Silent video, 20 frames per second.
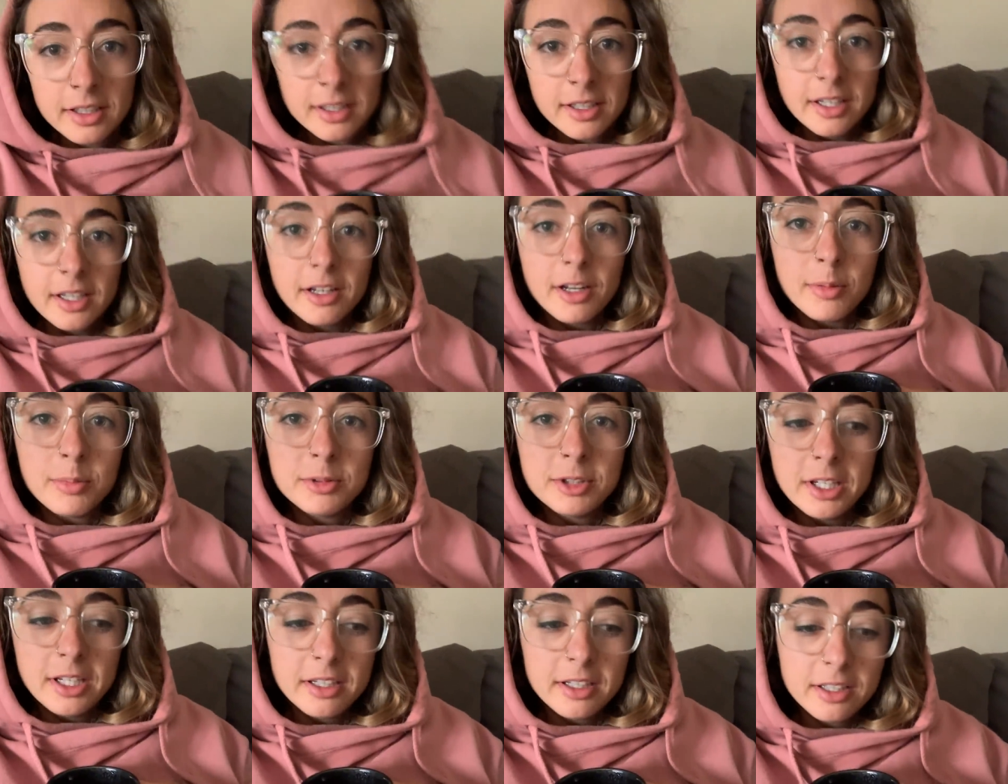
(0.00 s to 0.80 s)
get
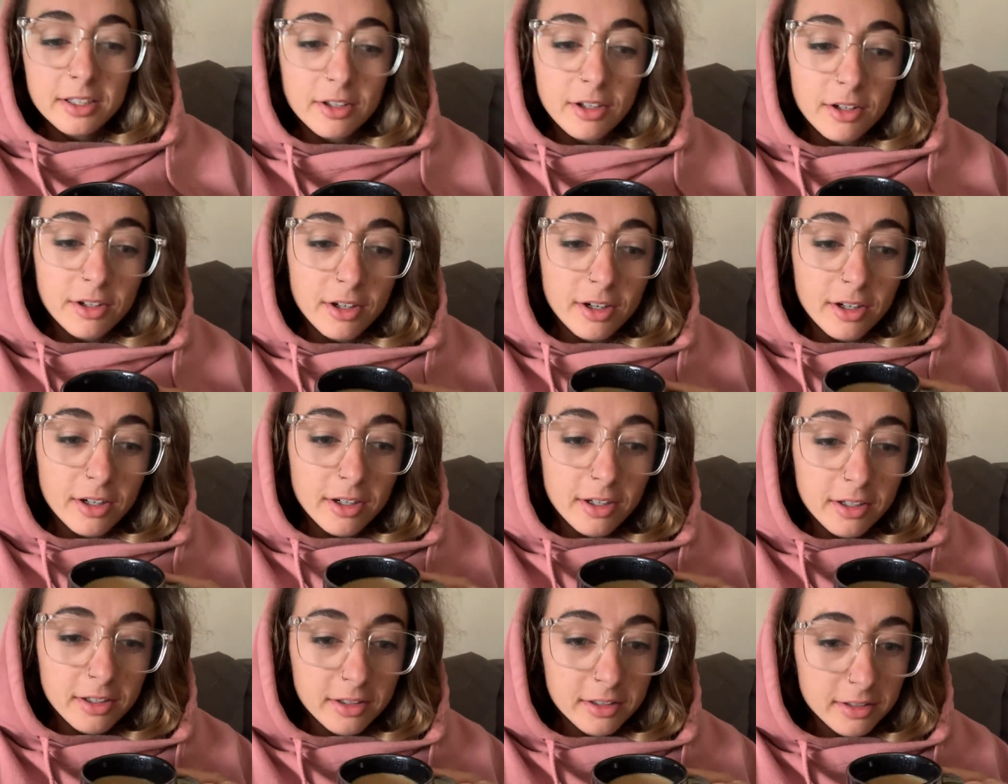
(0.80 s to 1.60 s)
updated on our
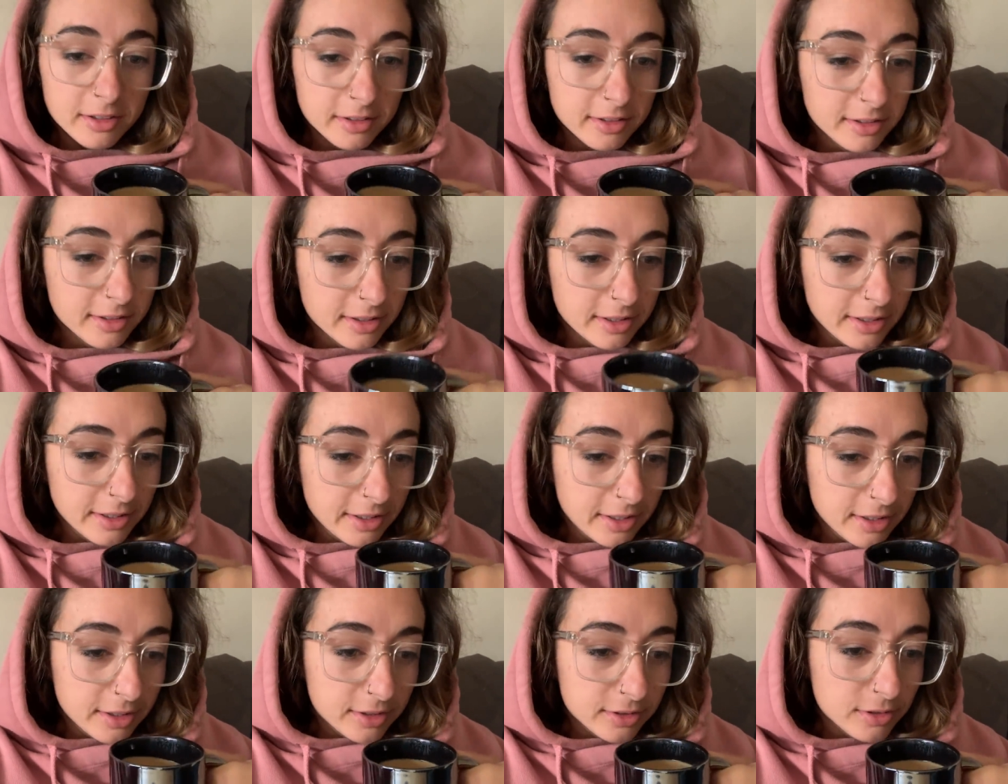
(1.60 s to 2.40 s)

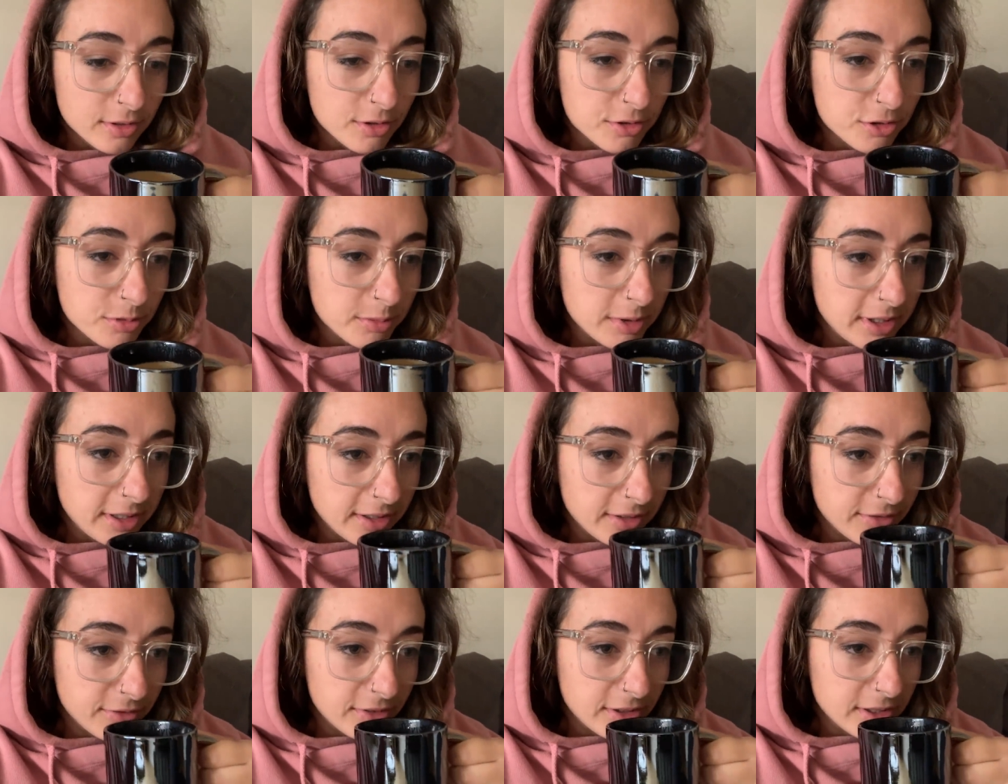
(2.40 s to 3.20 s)
social
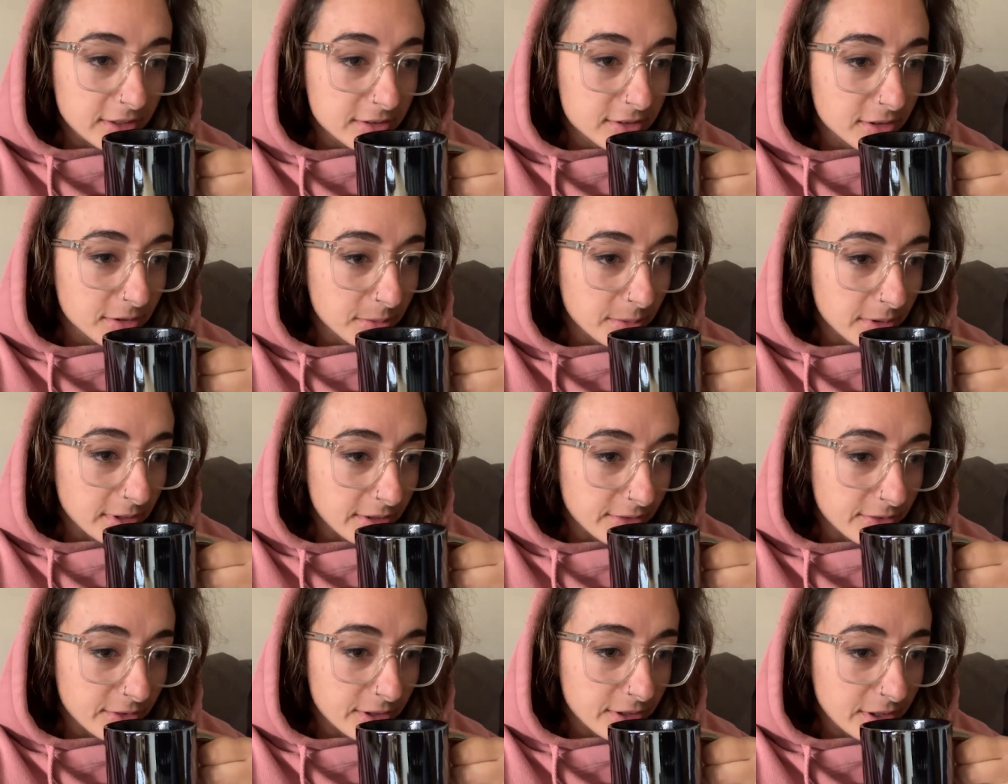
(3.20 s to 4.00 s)
media feeds or
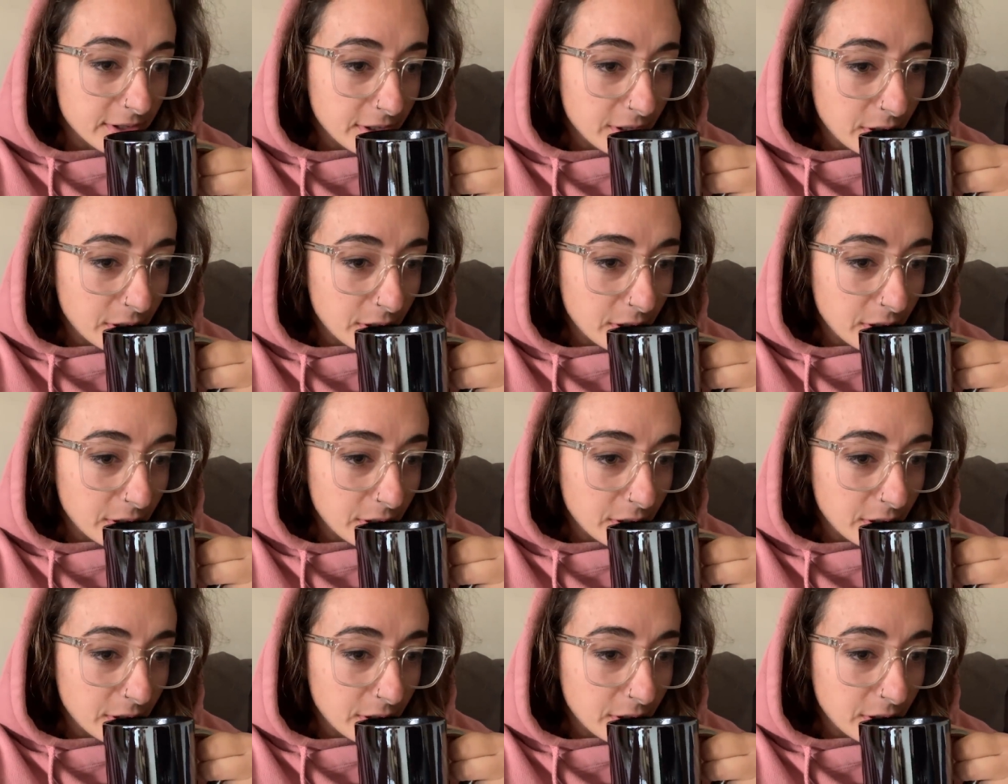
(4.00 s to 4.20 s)
whatever.